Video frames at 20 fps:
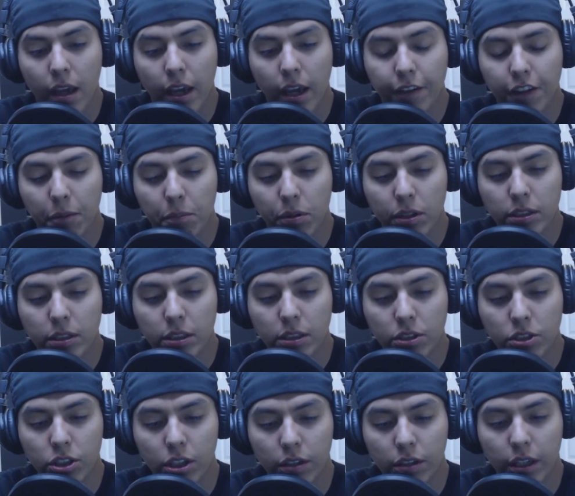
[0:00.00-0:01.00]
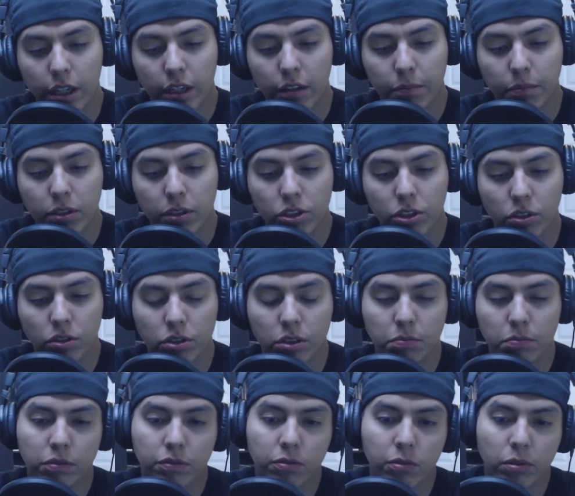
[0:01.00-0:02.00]
If a President shall not have been
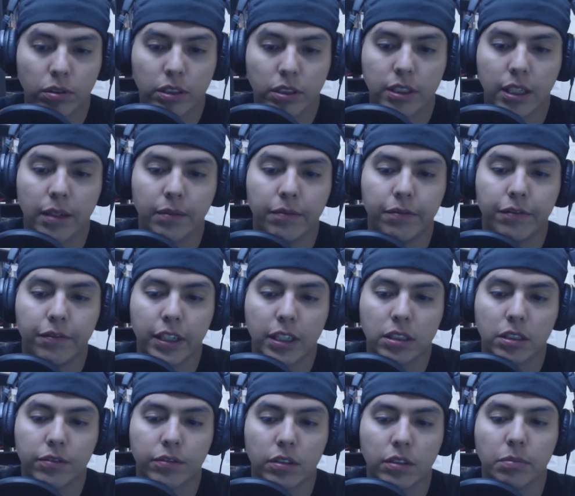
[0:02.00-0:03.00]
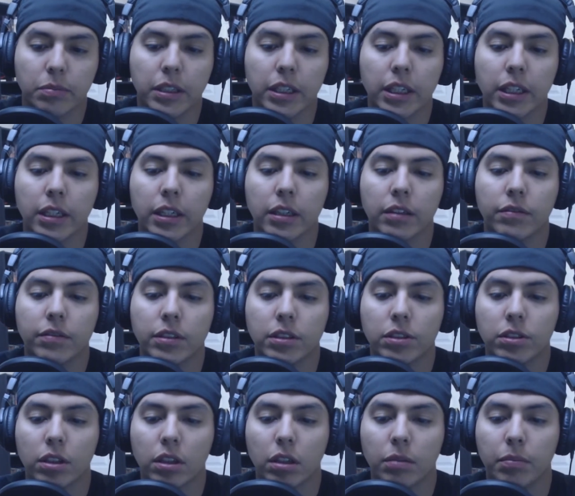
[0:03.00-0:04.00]
chosen before the time fixed for the beginning of
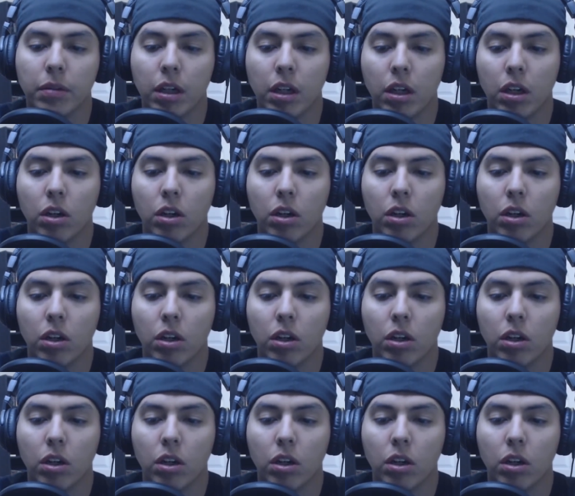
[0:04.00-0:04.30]
his term,